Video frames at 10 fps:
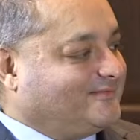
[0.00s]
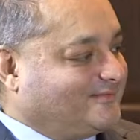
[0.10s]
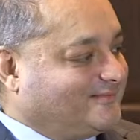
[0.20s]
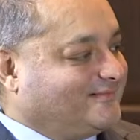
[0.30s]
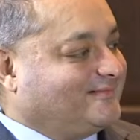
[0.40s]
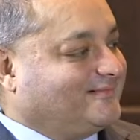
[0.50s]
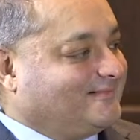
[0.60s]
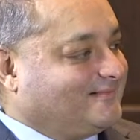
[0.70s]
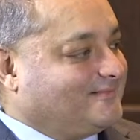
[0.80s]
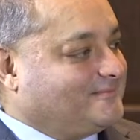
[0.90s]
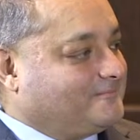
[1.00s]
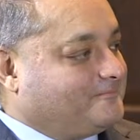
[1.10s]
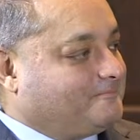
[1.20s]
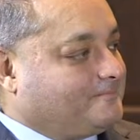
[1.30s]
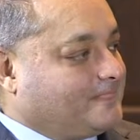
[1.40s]

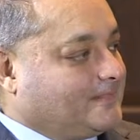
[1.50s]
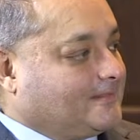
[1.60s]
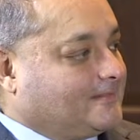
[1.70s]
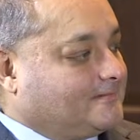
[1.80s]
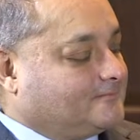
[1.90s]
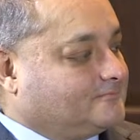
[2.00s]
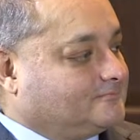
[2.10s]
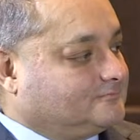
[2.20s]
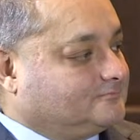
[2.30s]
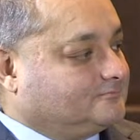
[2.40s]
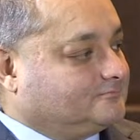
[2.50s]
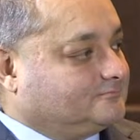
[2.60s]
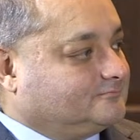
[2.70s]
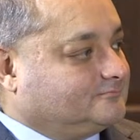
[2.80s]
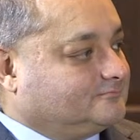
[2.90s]

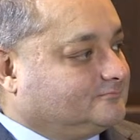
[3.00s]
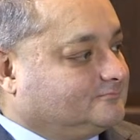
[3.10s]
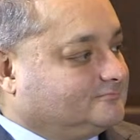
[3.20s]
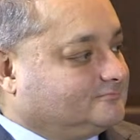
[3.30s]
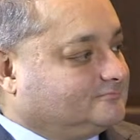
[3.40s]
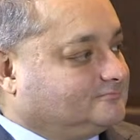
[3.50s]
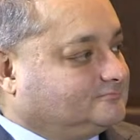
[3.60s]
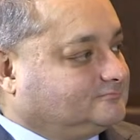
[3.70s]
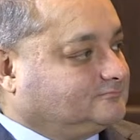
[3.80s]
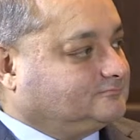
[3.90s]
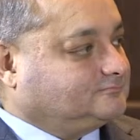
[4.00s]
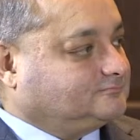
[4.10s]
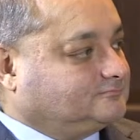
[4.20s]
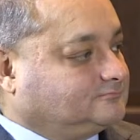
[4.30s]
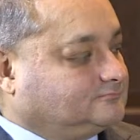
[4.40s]

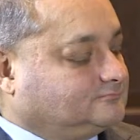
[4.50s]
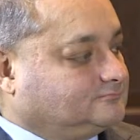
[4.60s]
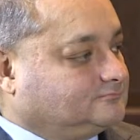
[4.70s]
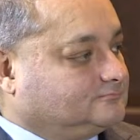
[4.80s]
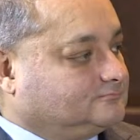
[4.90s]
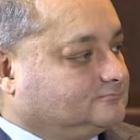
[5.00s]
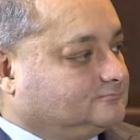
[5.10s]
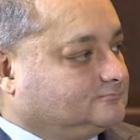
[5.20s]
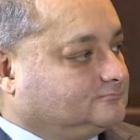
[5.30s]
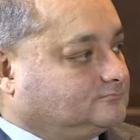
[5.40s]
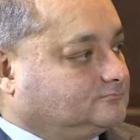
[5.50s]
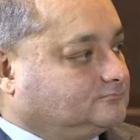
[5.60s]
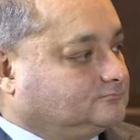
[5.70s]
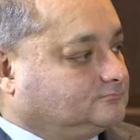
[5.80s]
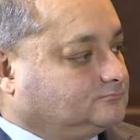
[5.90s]

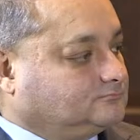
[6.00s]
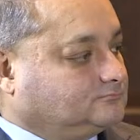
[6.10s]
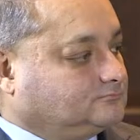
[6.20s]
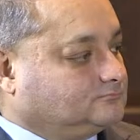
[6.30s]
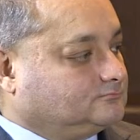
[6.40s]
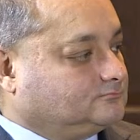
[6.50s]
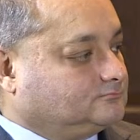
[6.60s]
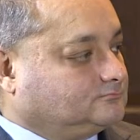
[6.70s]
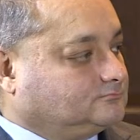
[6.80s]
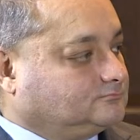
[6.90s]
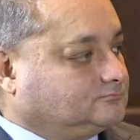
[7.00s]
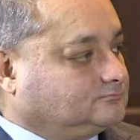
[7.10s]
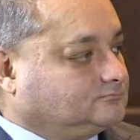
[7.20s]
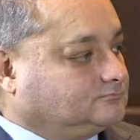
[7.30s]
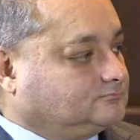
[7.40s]

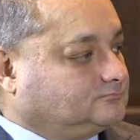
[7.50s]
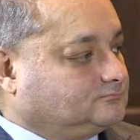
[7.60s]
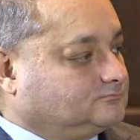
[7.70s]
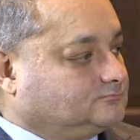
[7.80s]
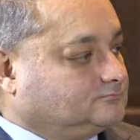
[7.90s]
This person isn't speaking.